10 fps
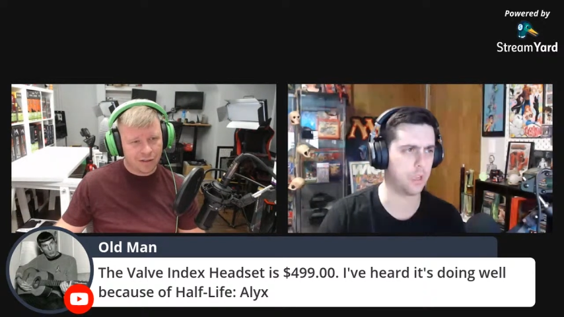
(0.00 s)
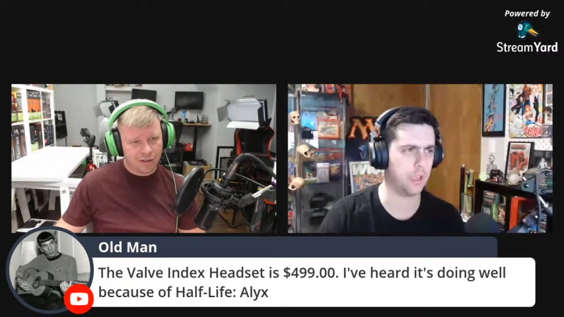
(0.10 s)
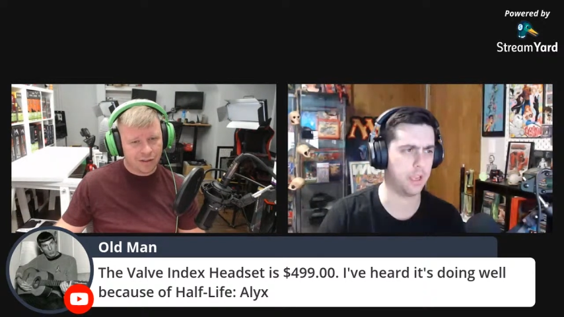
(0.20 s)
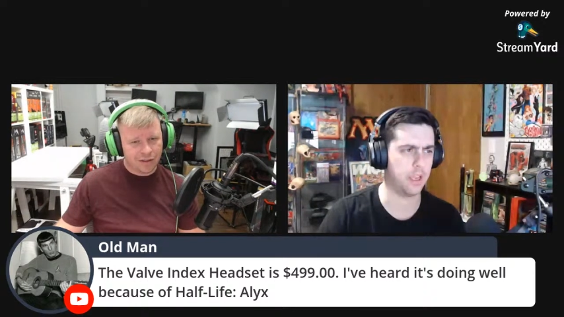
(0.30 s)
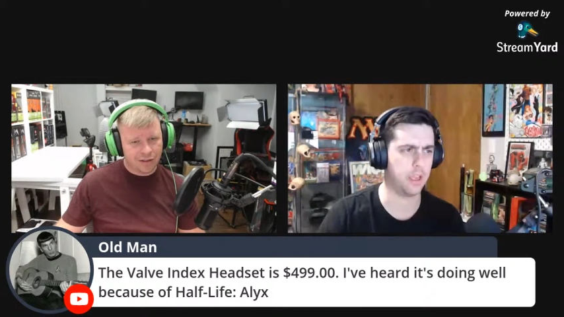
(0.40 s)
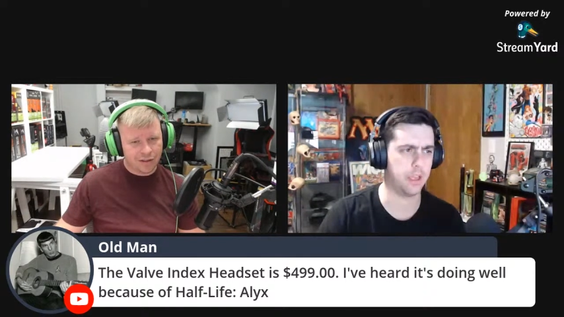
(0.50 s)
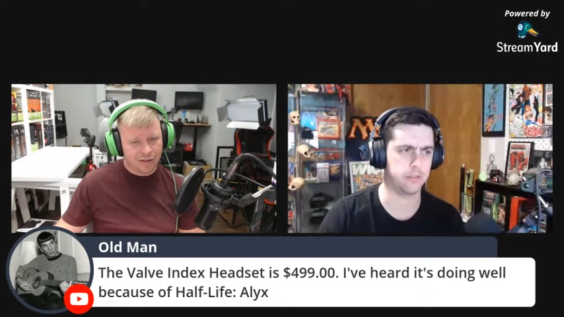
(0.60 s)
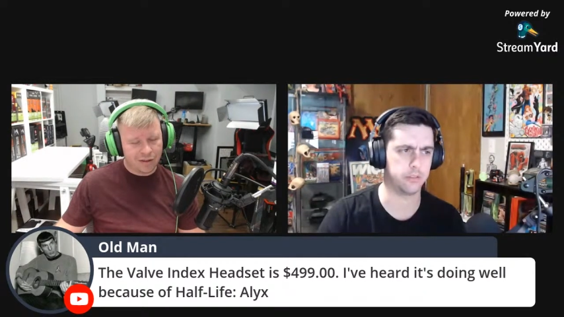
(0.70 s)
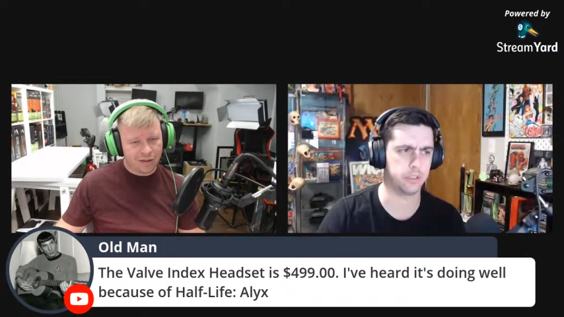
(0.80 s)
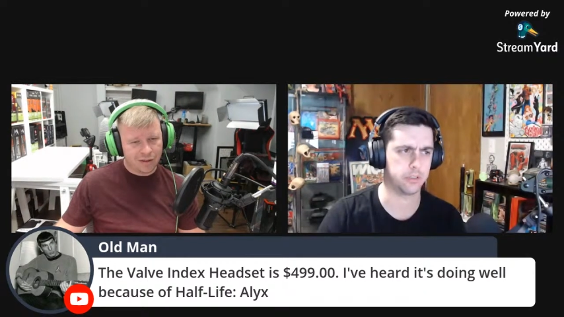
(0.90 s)
Speaker 1: I
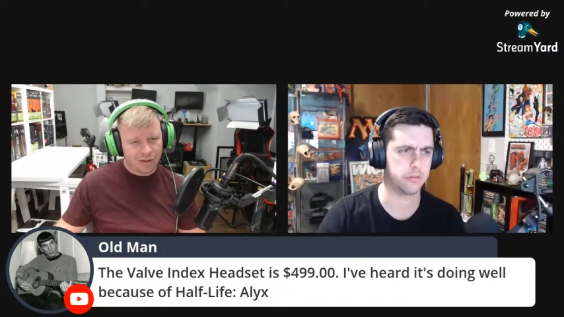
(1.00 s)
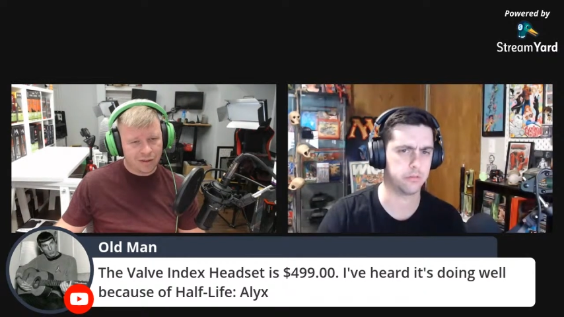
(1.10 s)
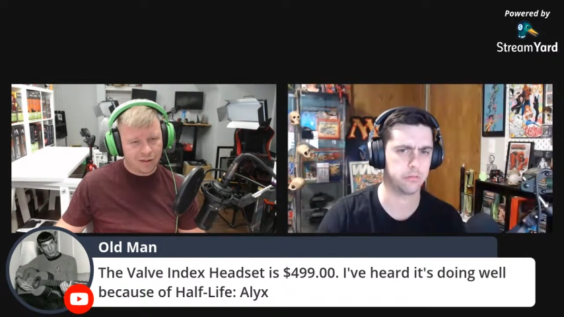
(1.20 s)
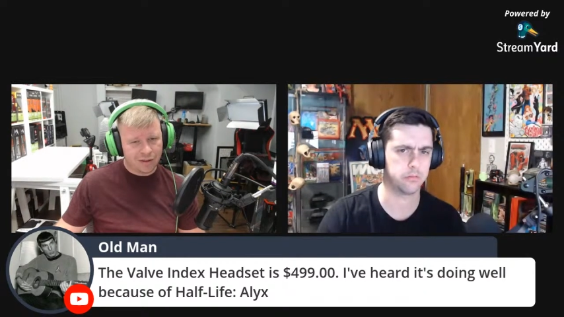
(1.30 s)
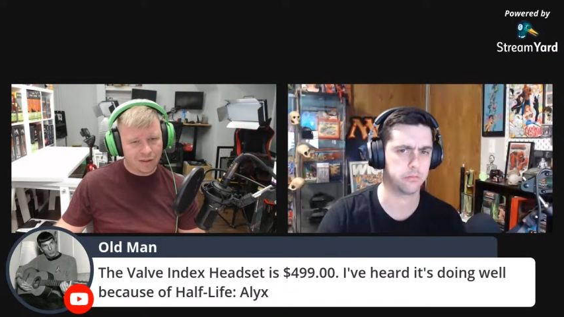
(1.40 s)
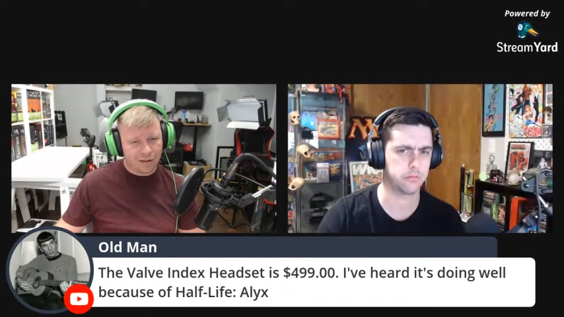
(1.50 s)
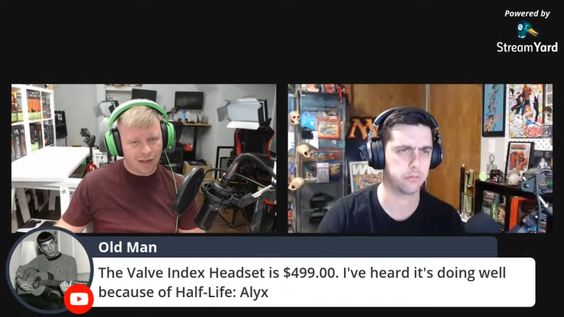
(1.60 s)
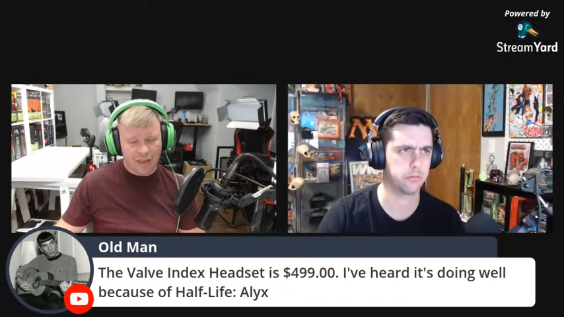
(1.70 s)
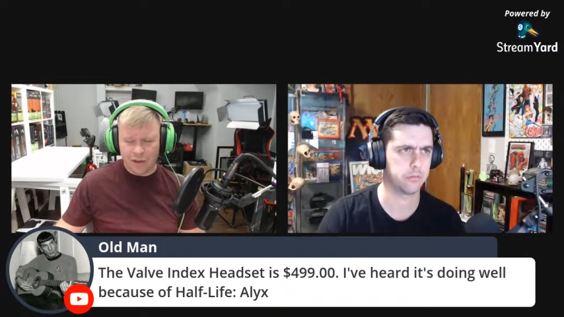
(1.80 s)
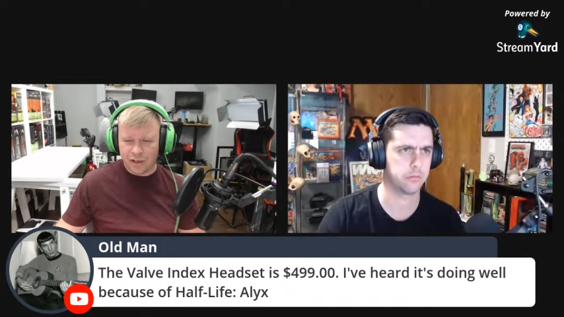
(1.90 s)
don't think so.
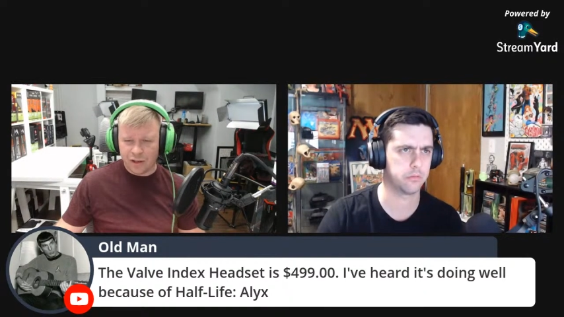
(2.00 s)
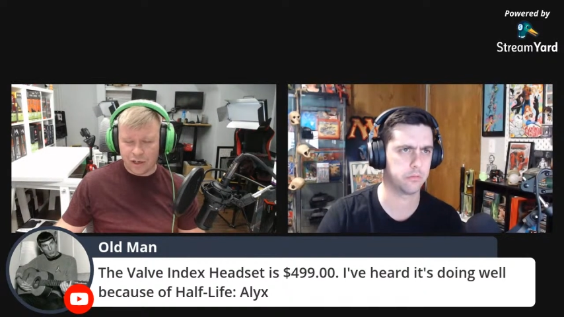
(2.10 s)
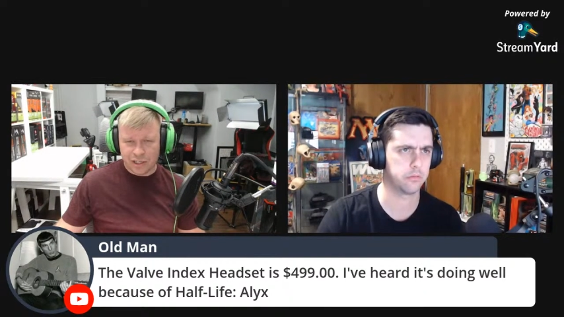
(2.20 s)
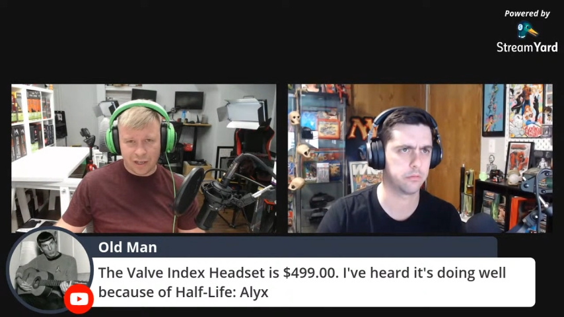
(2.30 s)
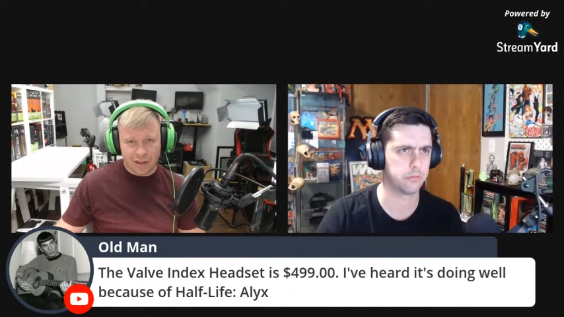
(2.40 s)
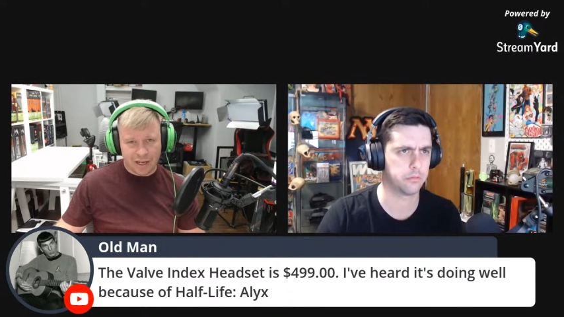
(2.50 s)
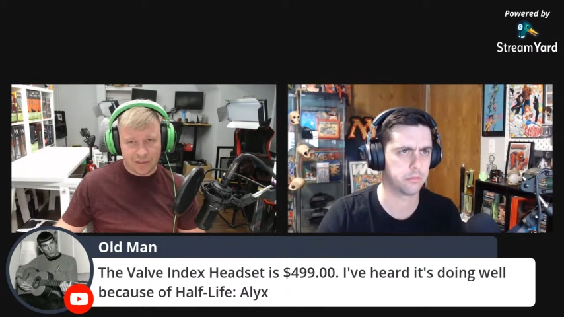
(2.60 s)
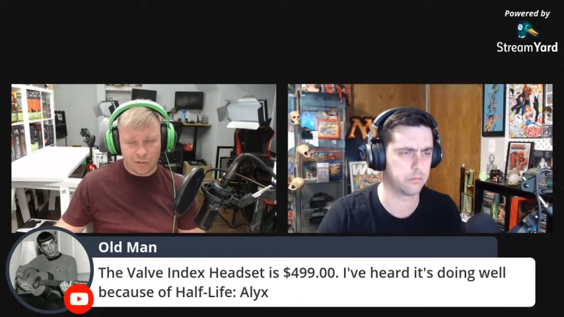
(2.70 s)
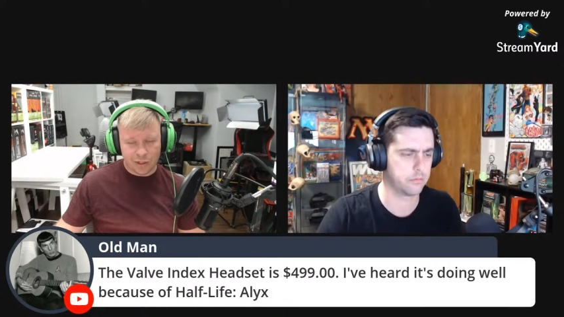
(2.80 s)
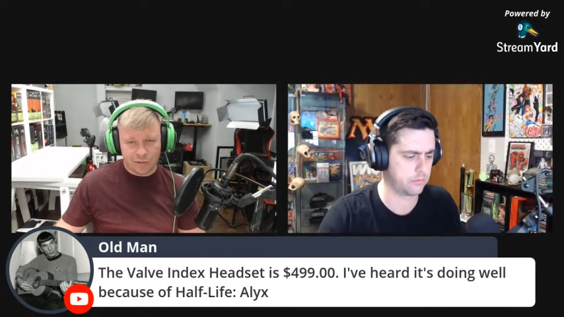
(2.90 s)
Speaker 2: I thought it launched at
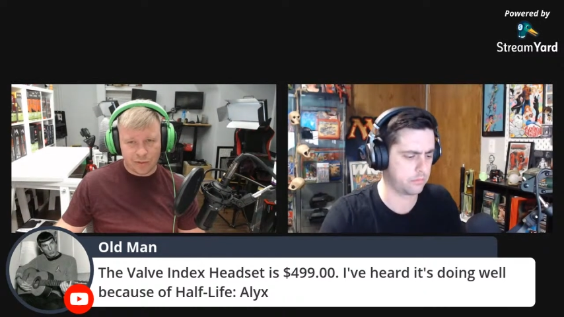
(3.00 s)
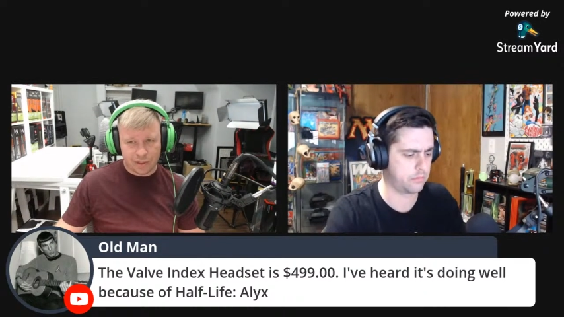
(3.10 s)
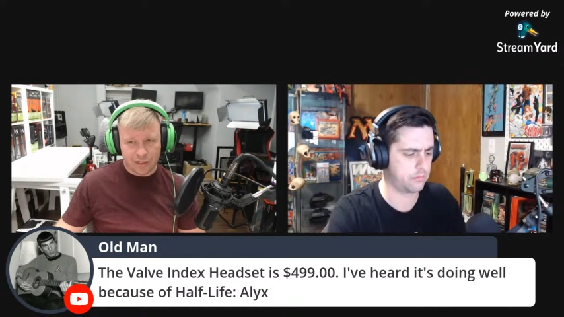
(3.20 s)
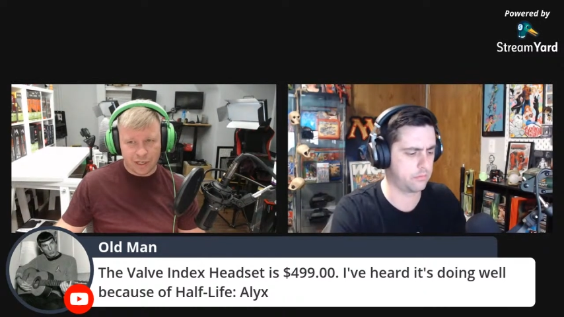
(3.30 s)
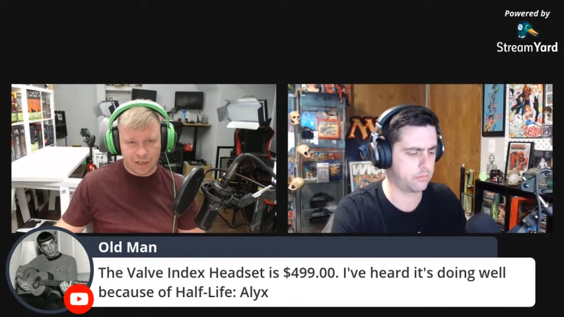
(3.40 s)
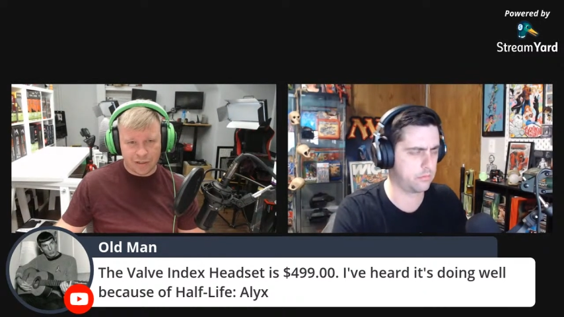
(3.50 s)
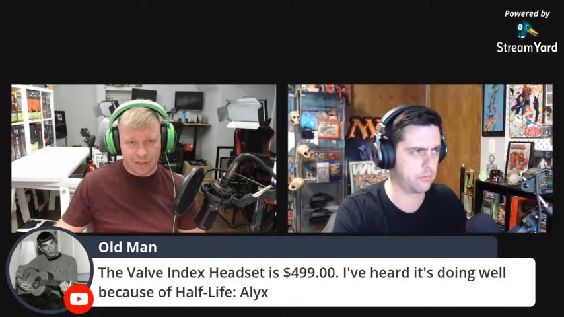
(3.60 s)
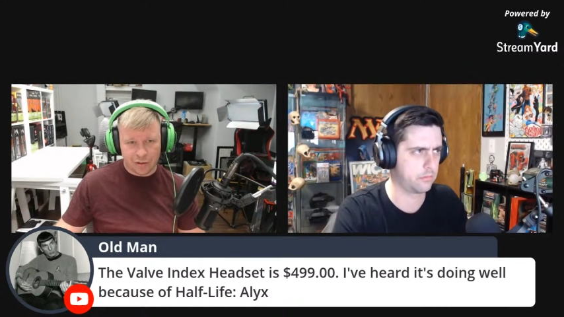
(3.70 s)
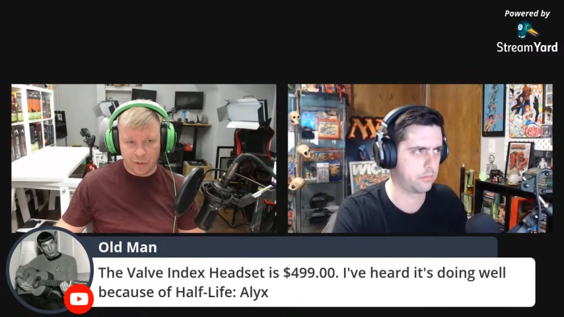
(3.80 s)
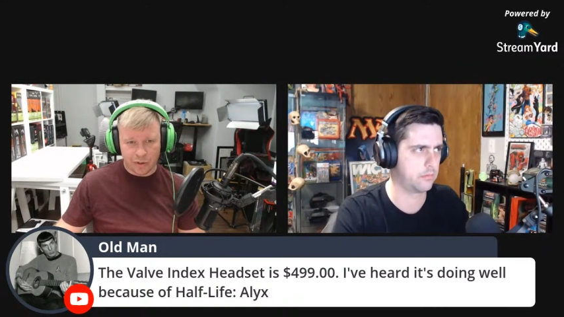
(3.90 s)
1,000 when it was announced. I
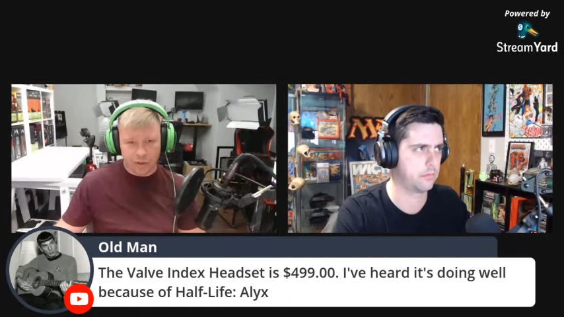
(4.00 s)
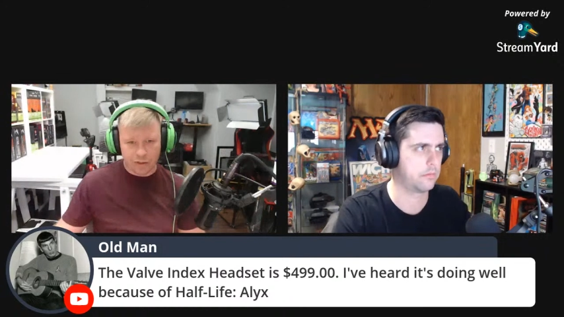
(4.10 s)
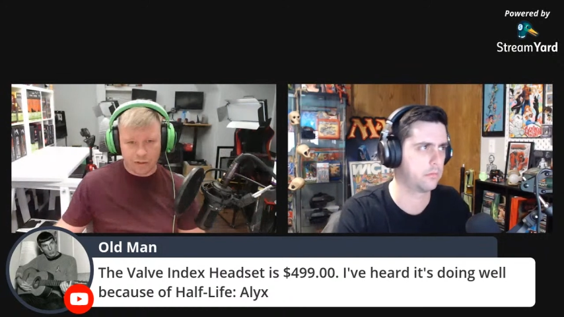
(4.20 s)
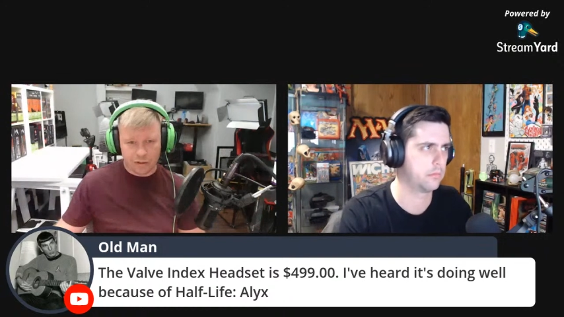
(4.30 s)
could be wrong.